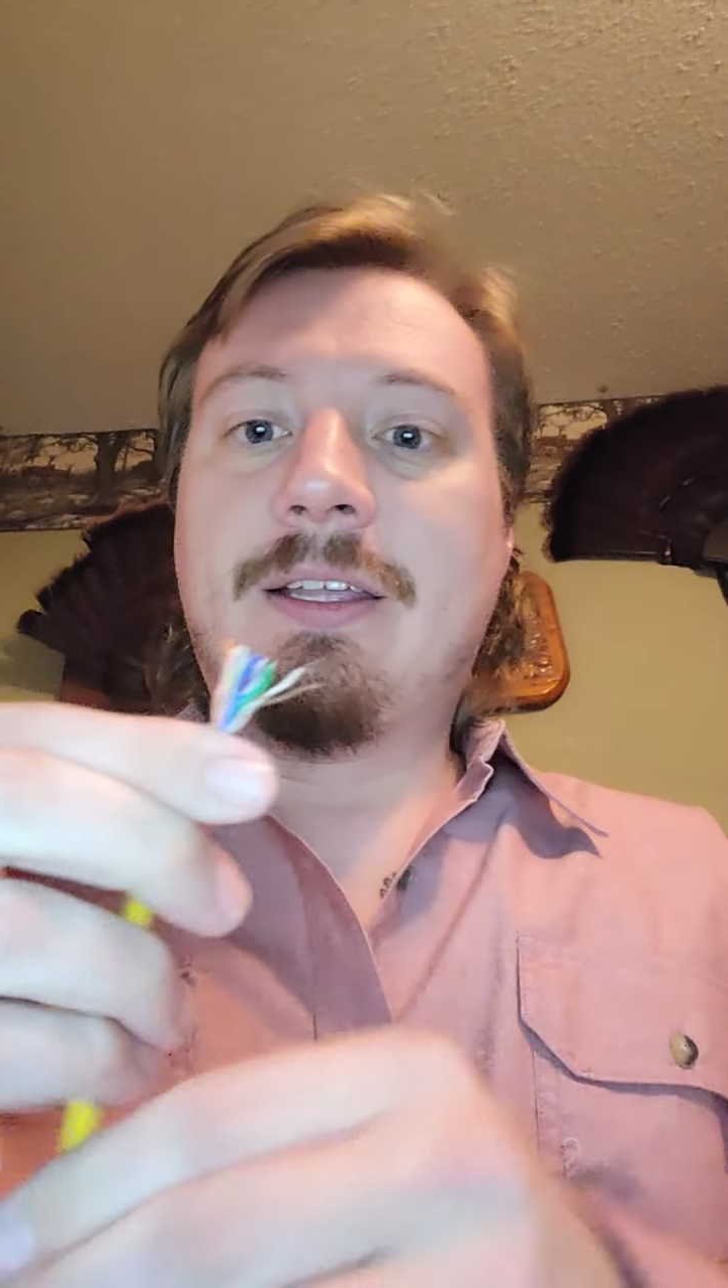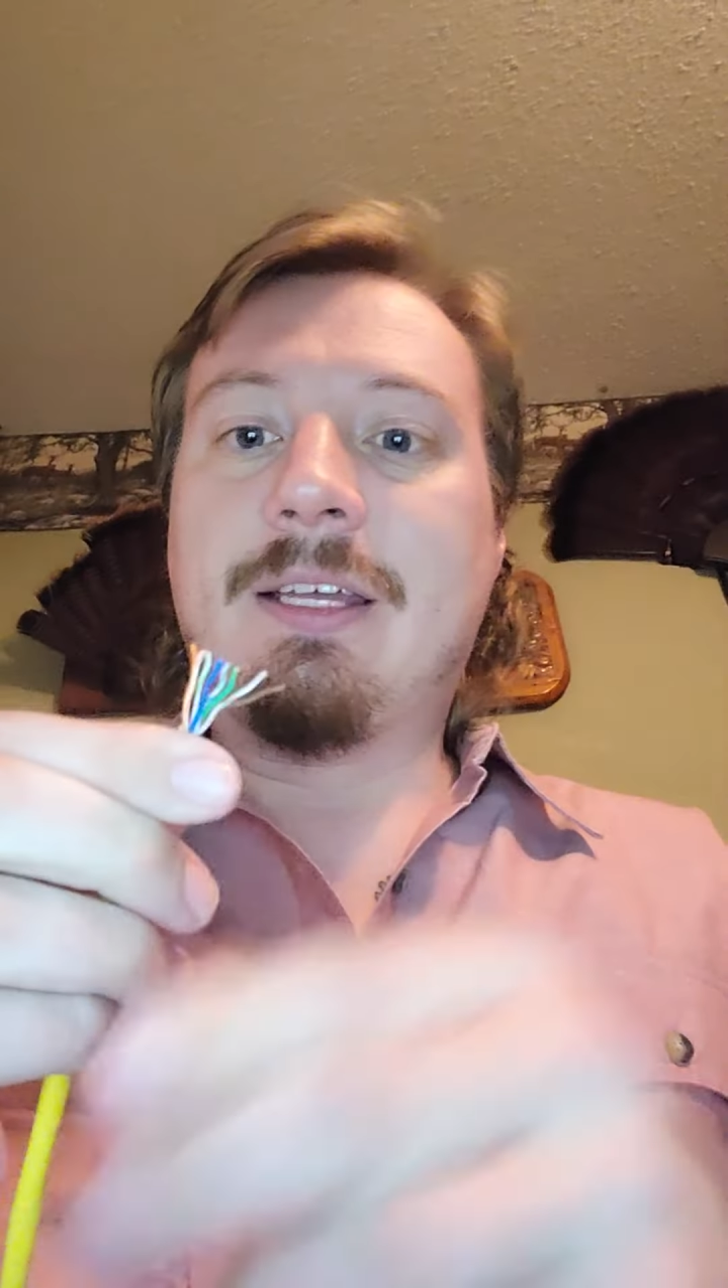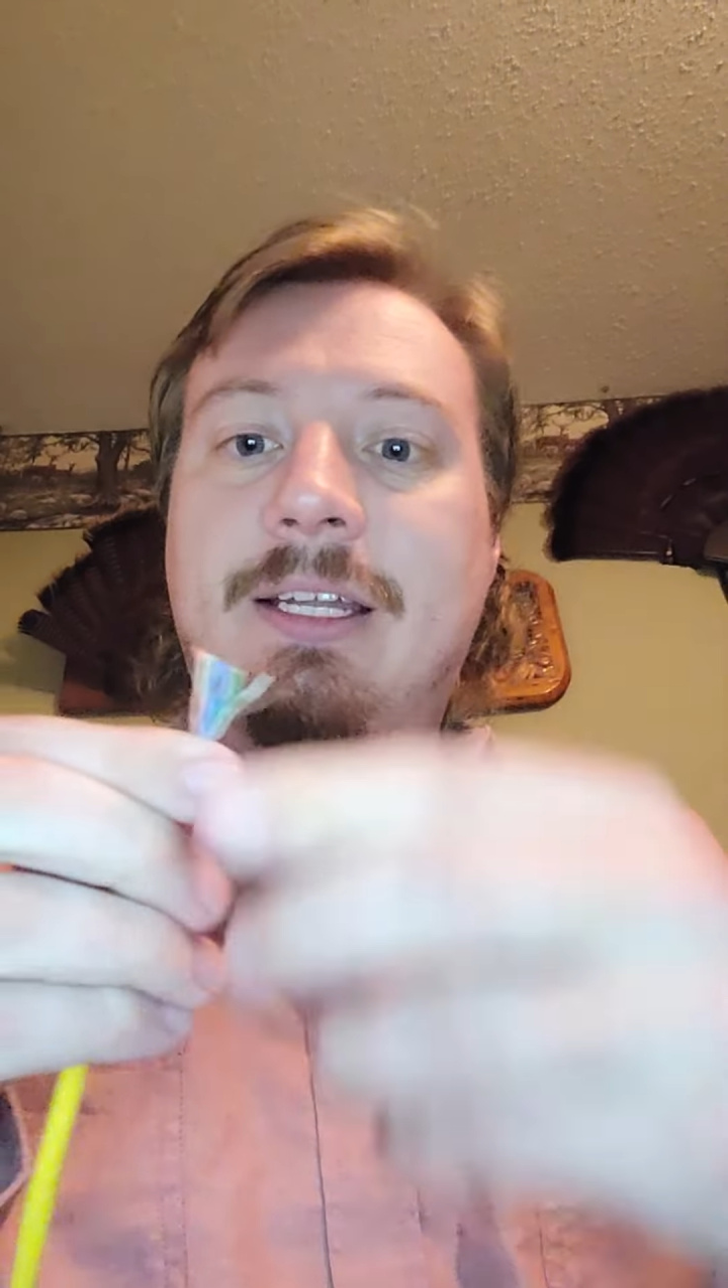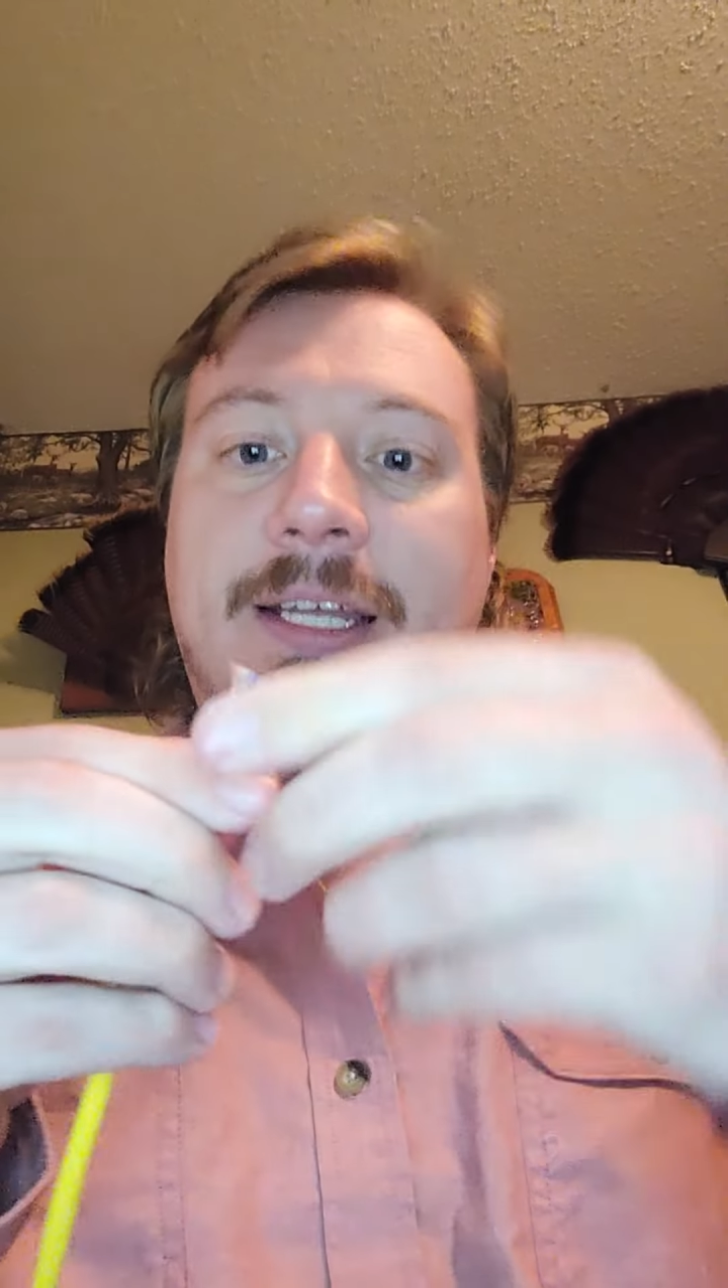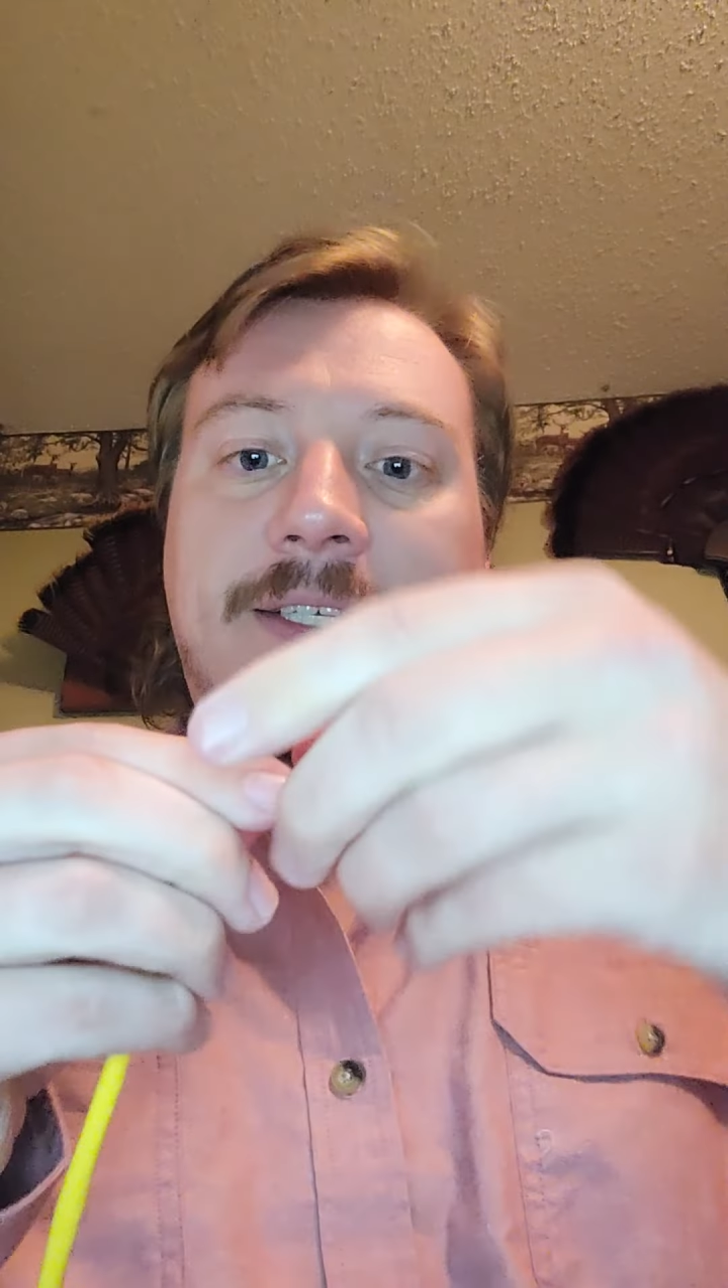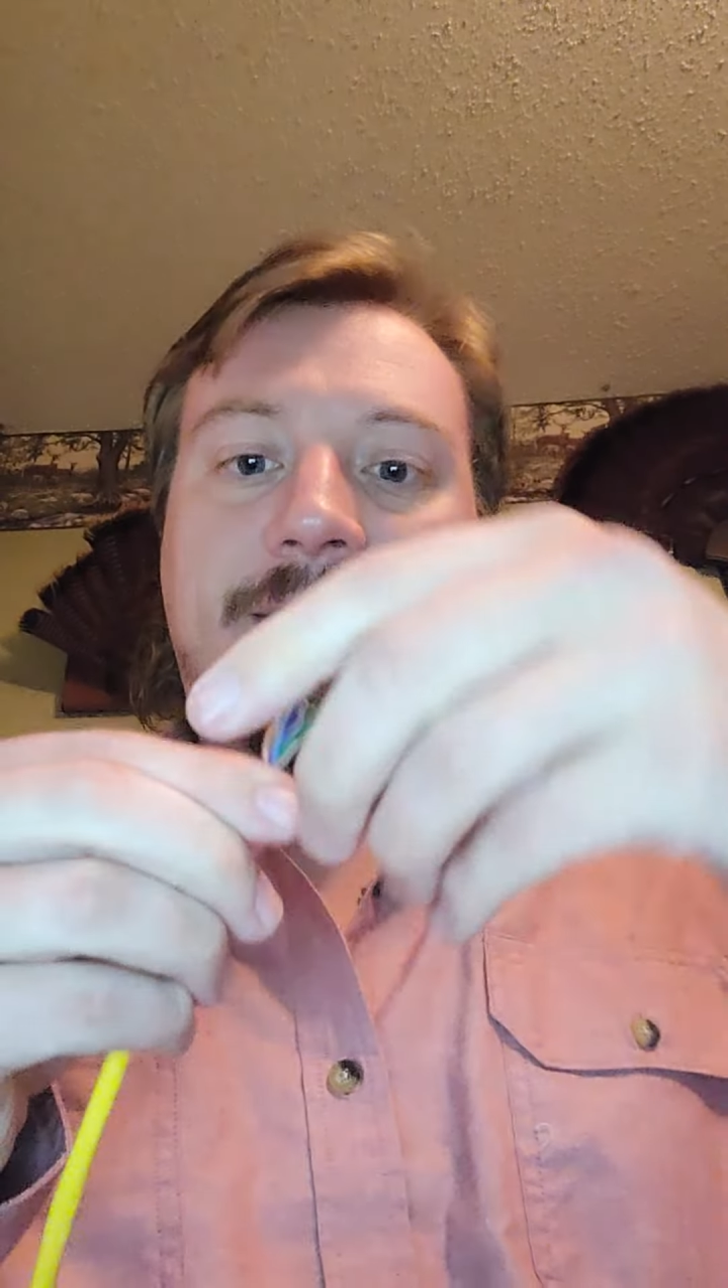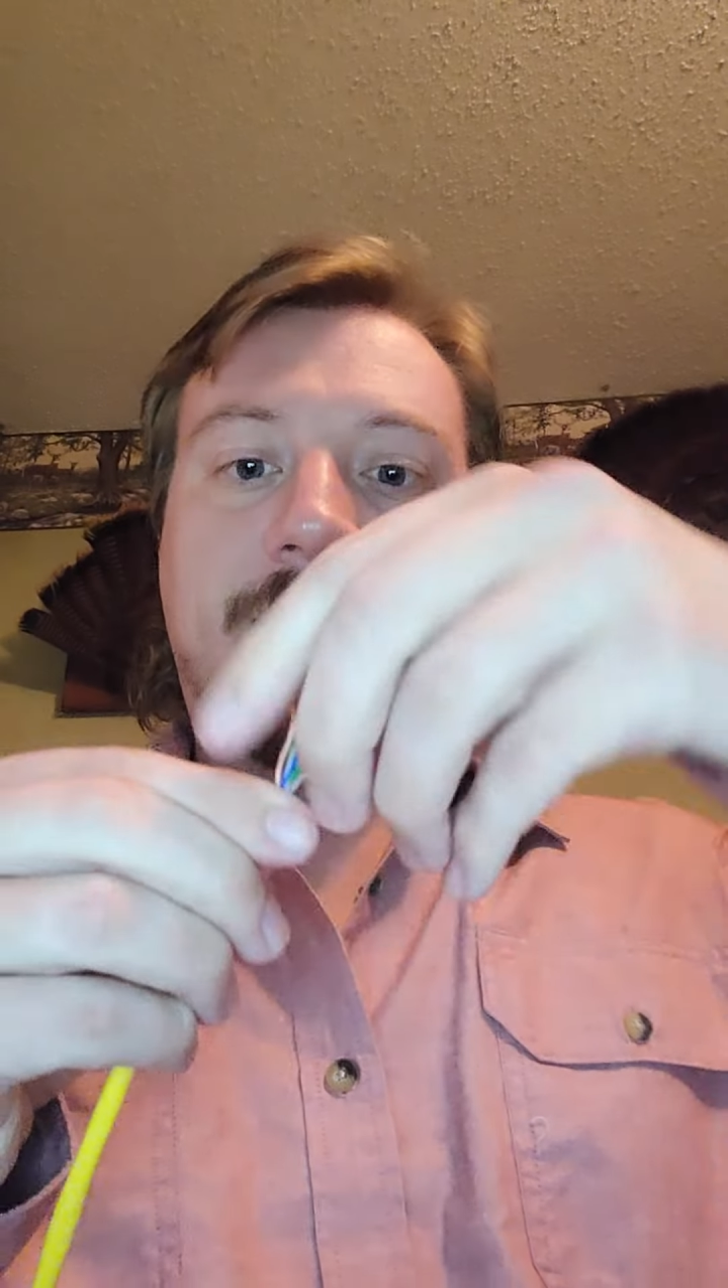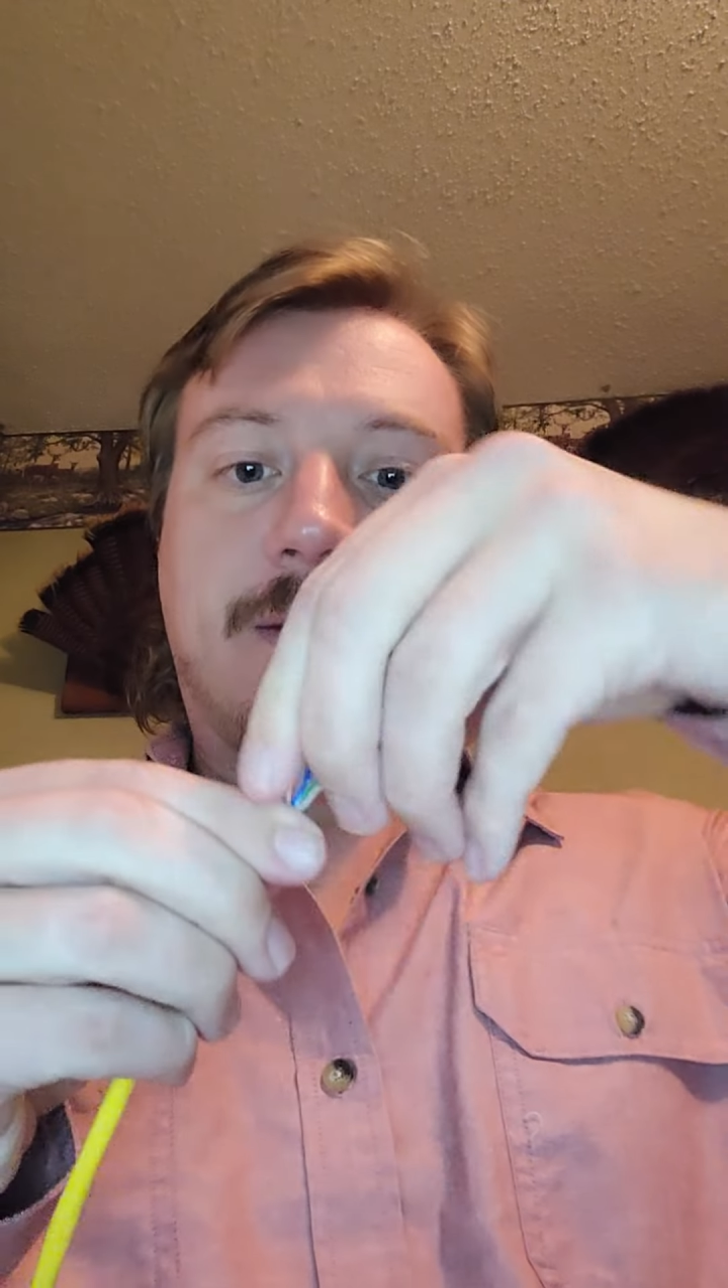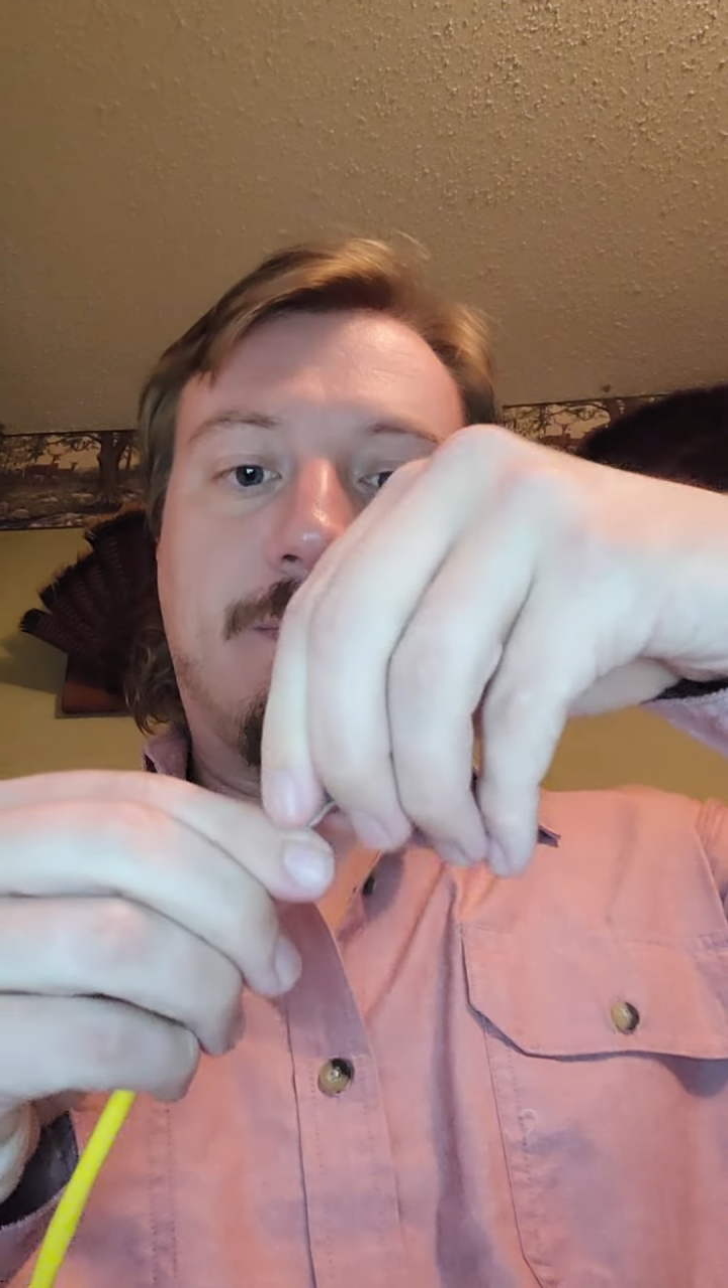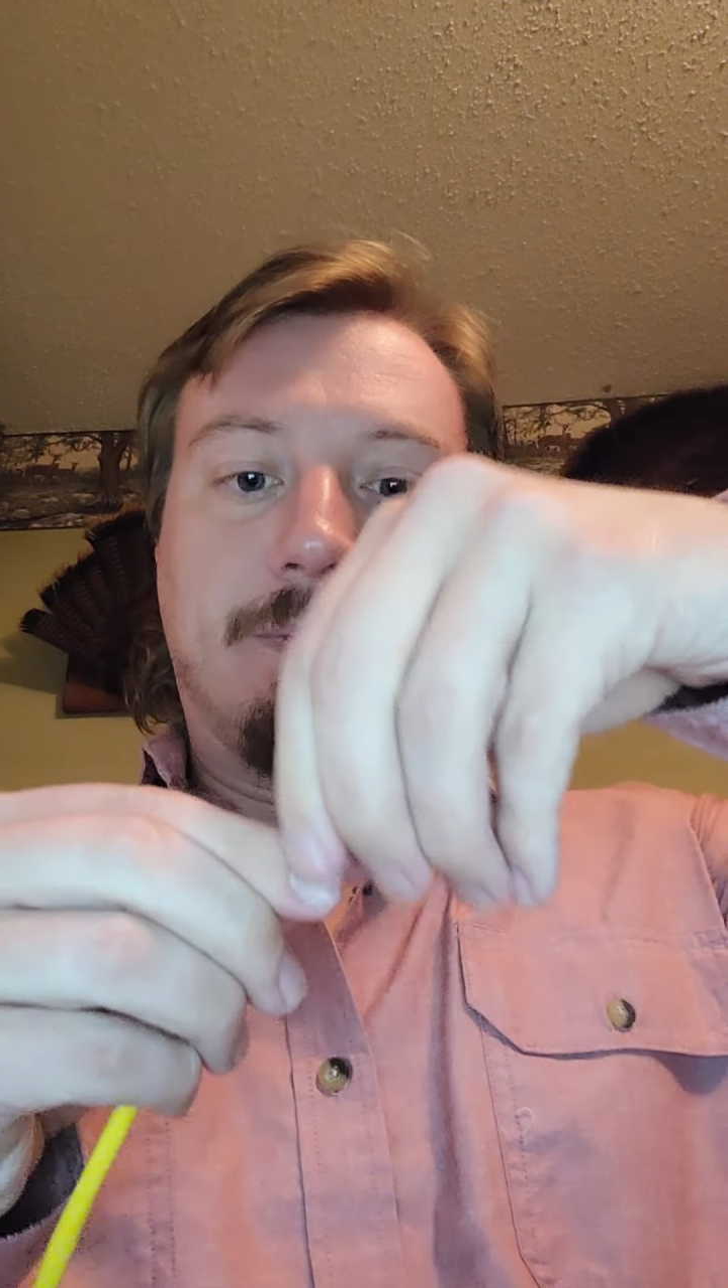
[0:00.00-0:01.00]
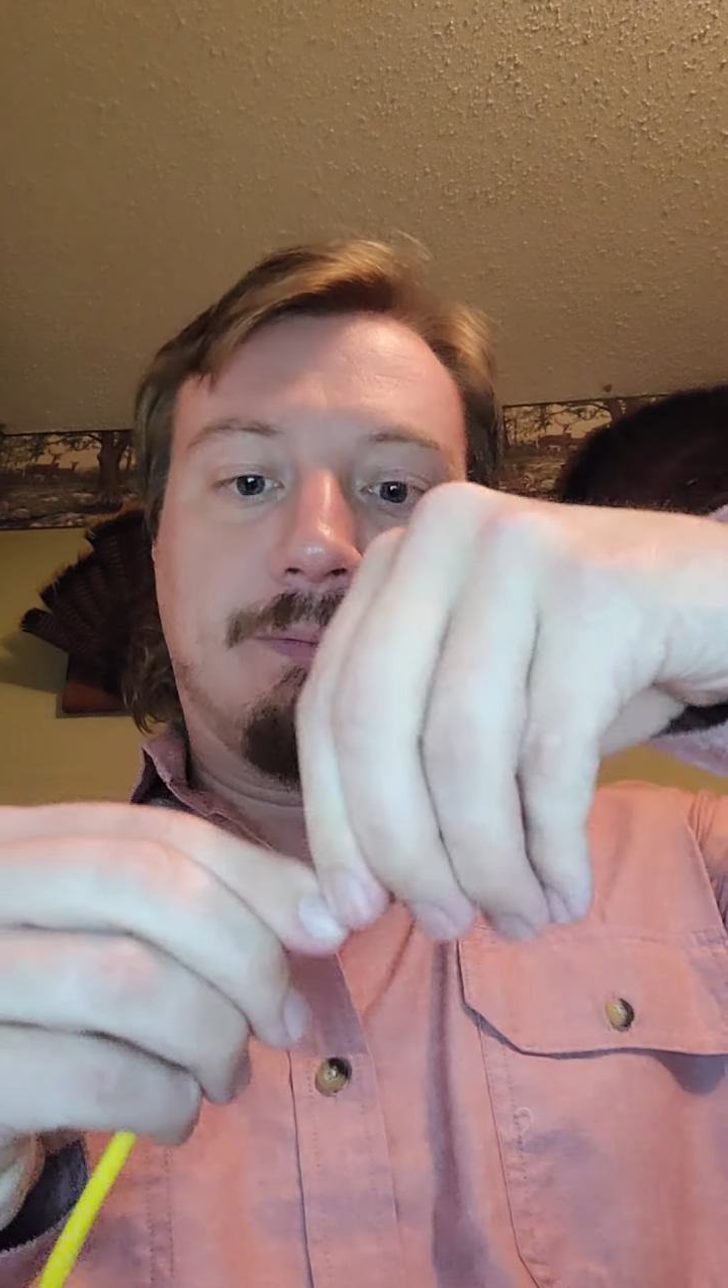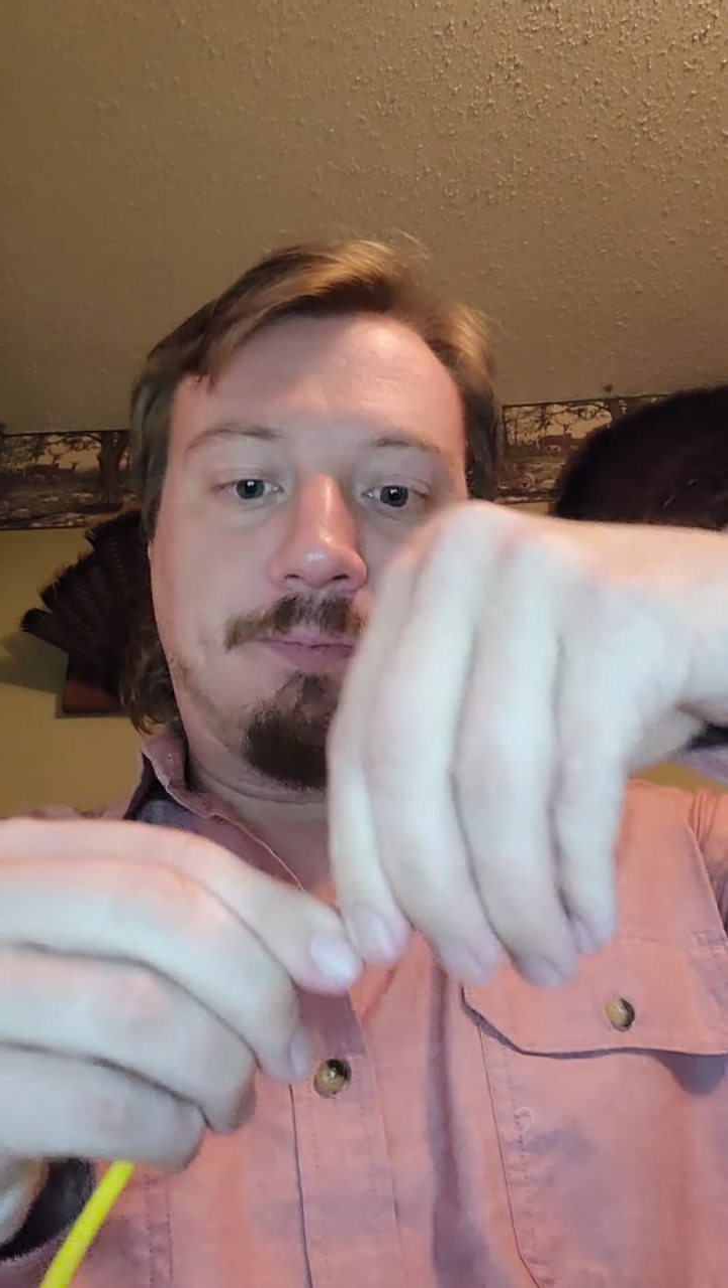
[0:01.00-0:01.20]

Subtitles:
The next step